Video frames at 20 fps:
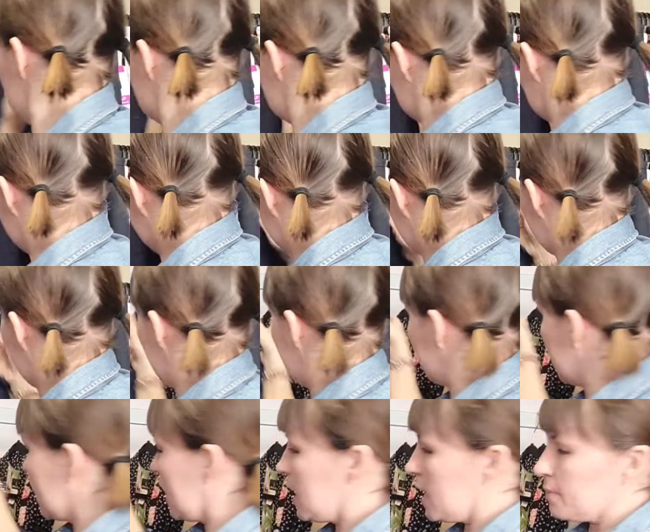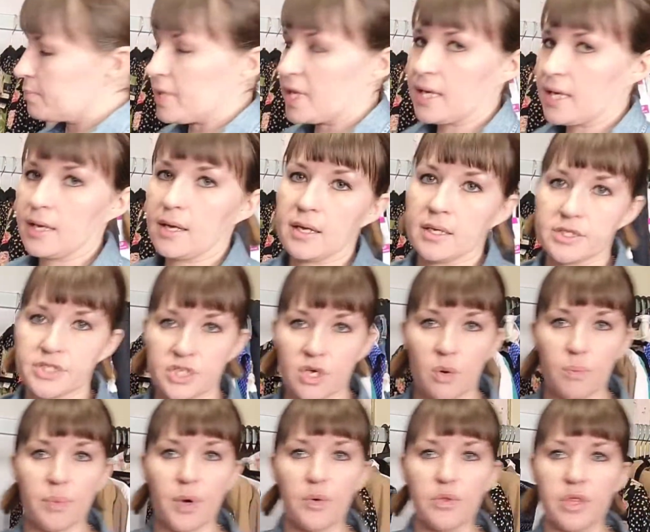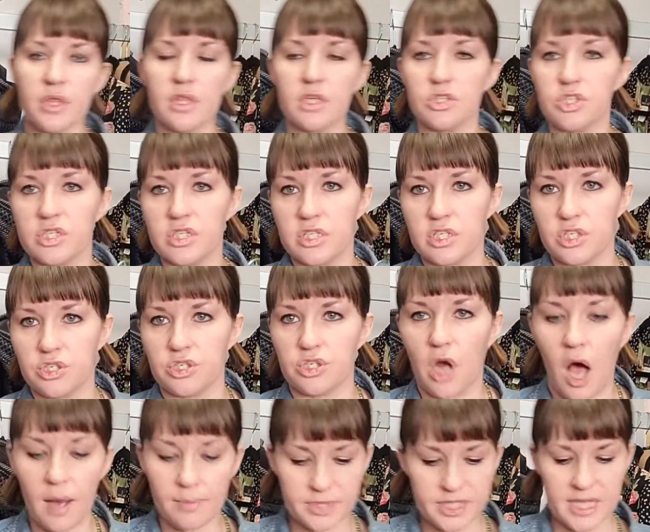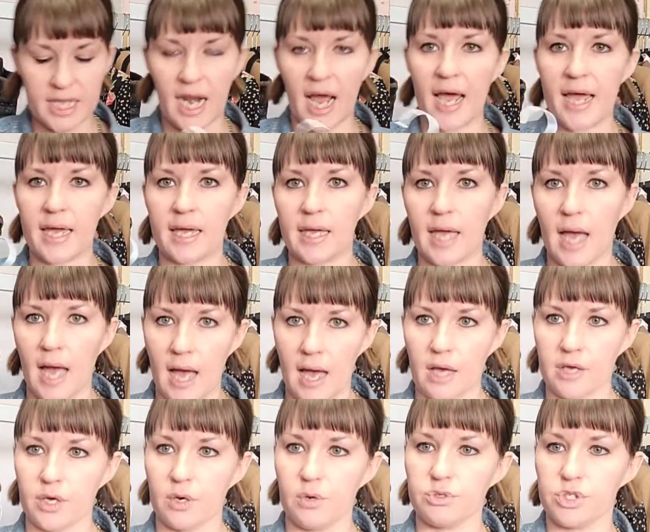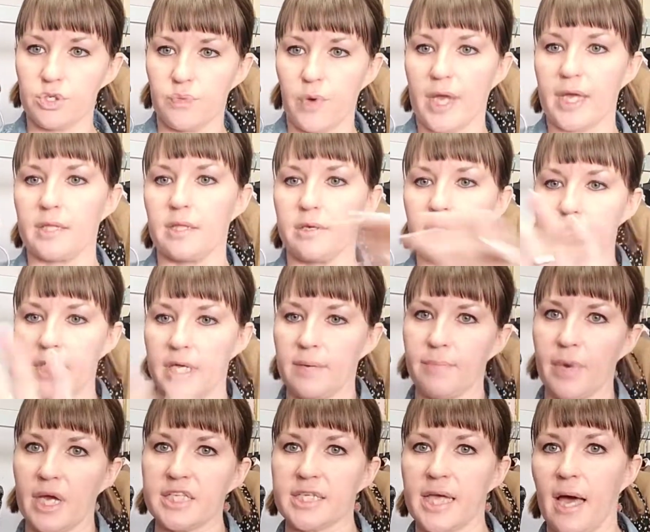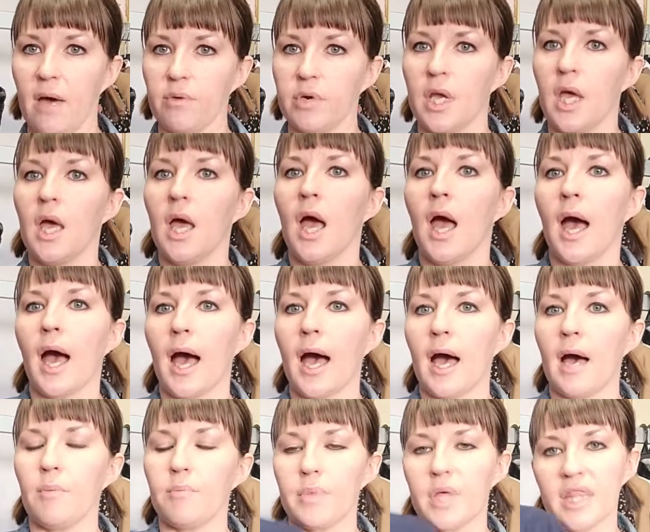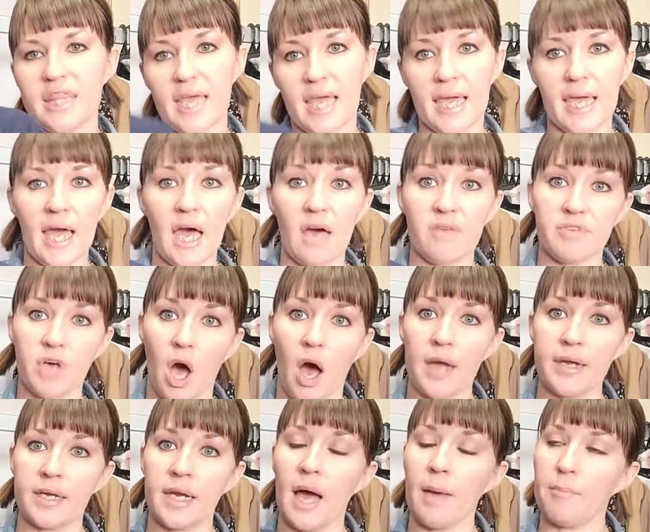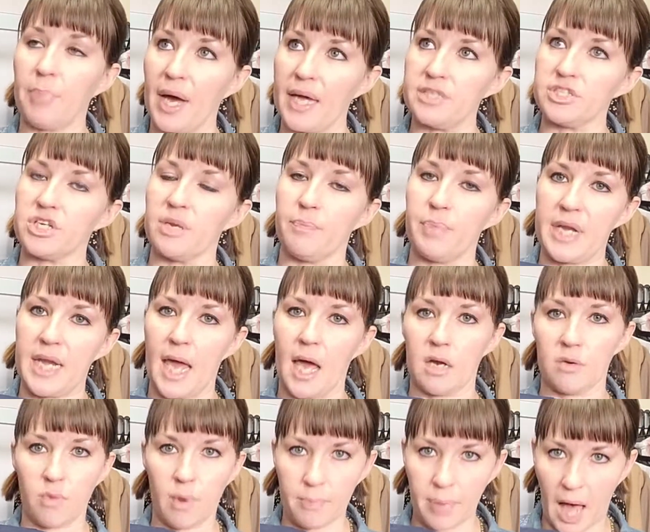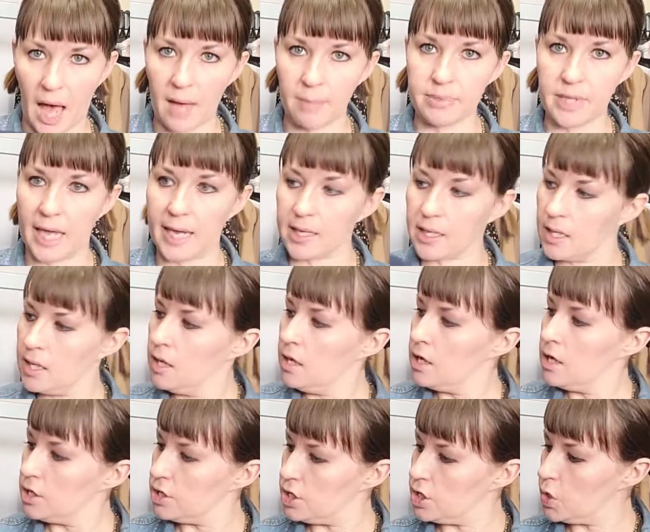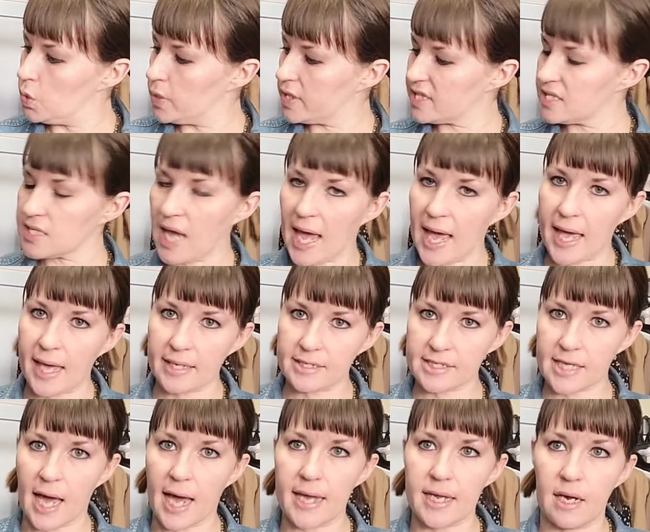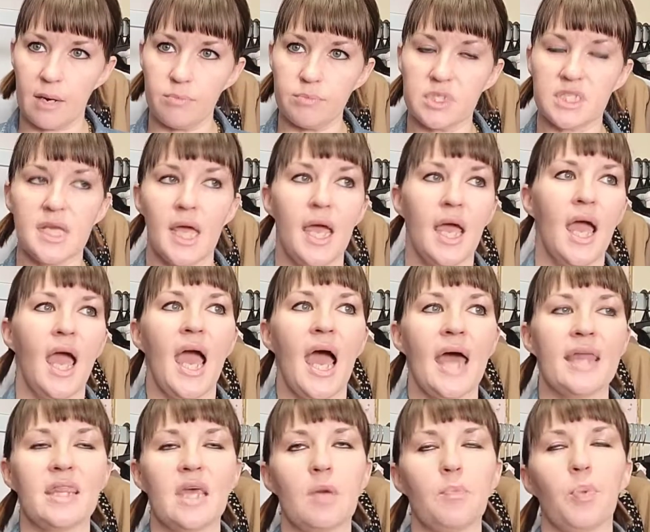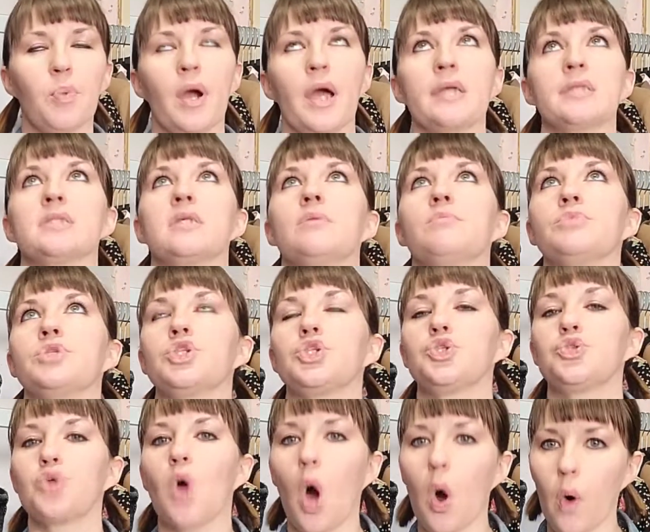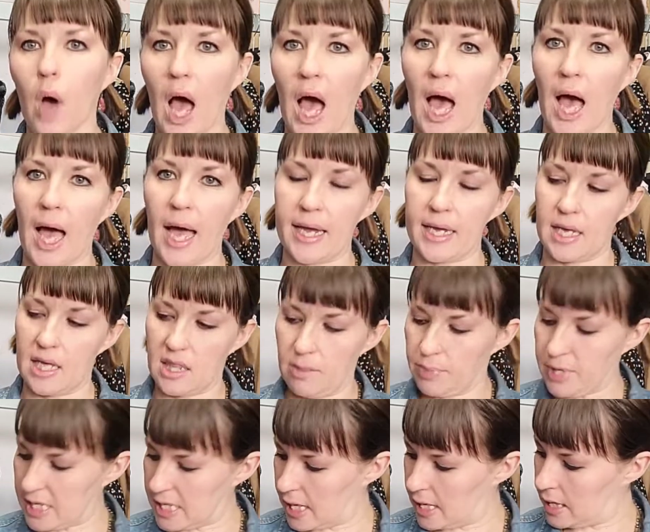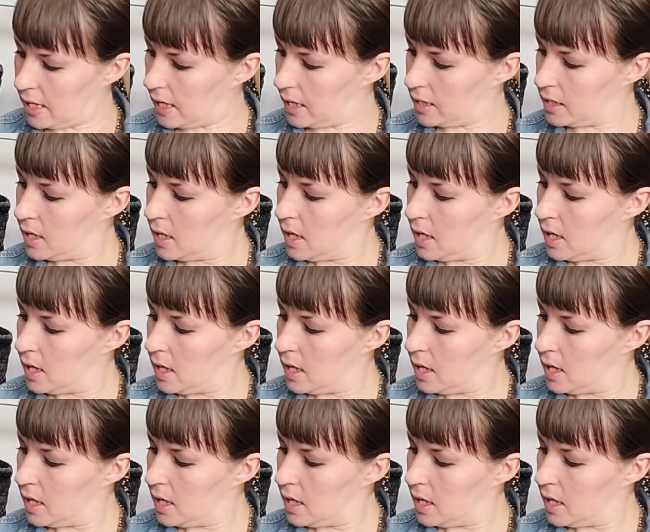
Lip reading: Okay, so both of the shops that I go to regularly in my town, they have gotten a bunch of Banana Republic new with tags items, and they price them so high in the beginning.